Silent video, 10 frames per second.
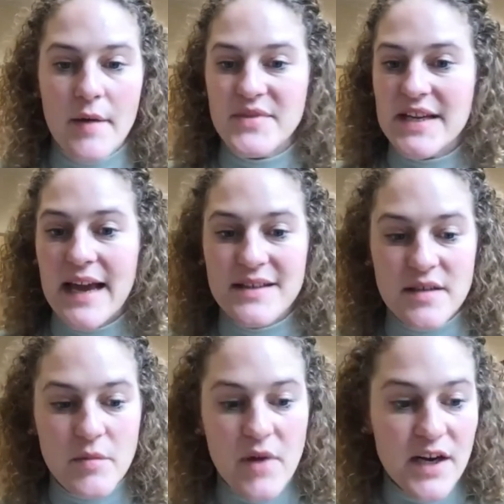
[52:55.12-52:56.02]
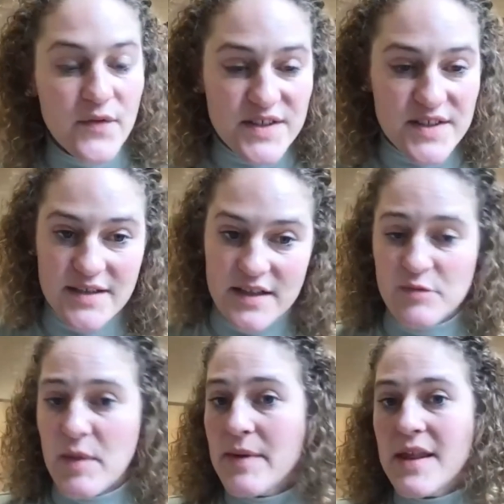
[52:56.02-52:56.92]
to get some kind of assistance.
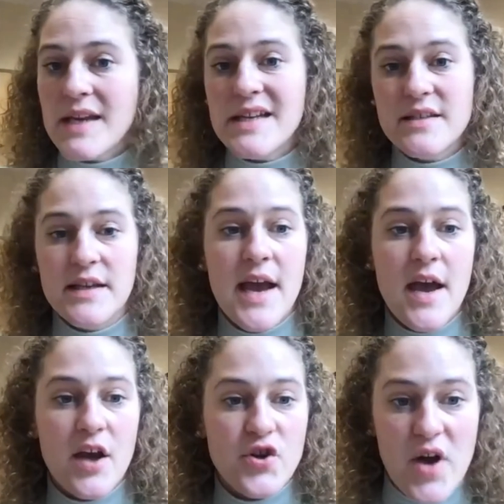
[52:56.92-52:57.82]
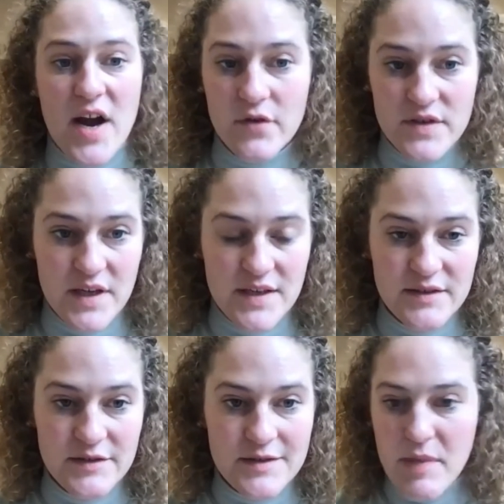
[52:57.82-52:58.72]
Maybe they need to get a driver's
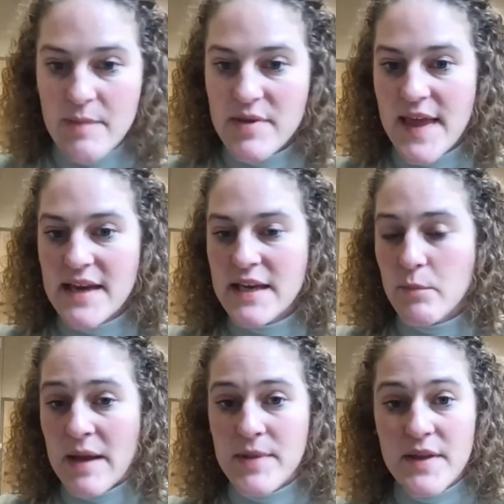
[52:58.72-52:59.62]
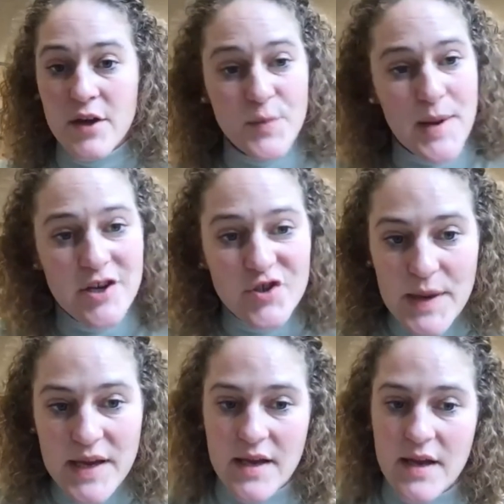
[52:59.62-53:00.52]
license. Maybe they're Spanish
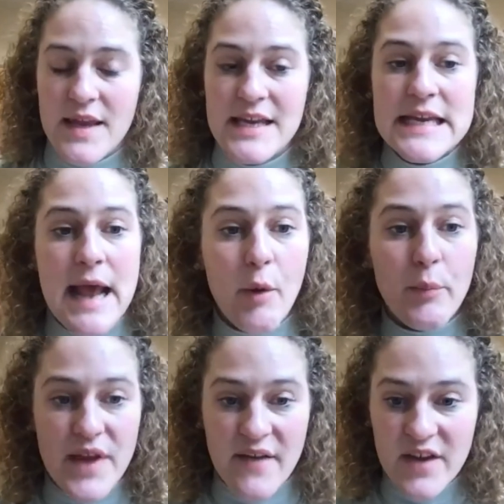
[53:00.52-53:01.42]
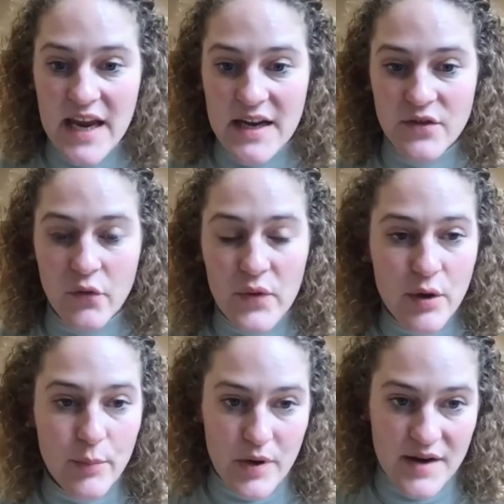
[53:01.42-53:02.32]
speaking and they need help navigating the
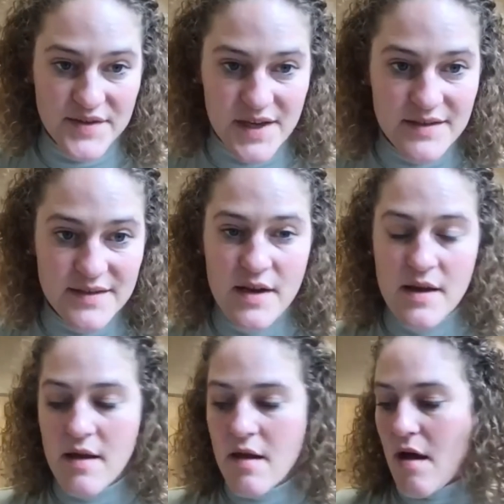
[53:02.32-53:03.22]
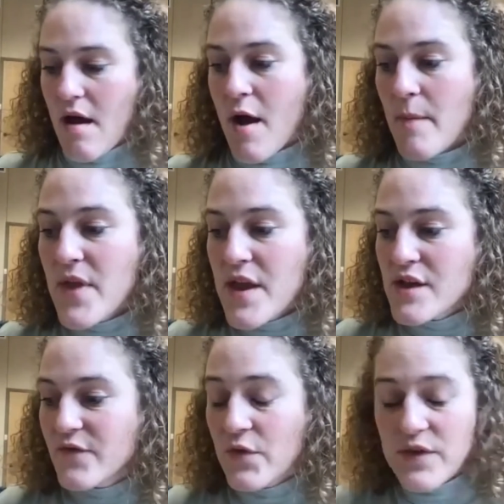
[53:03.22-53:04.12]
legal process.
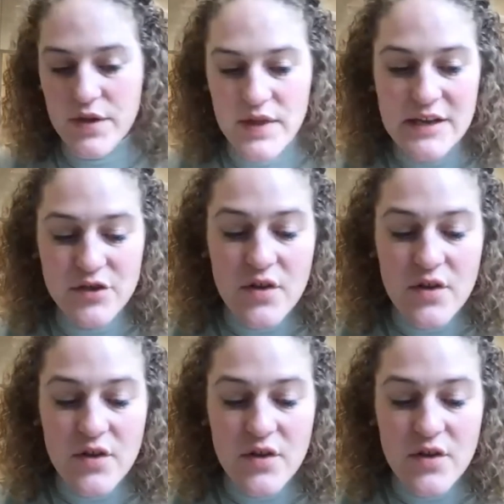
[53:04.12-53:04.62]
These are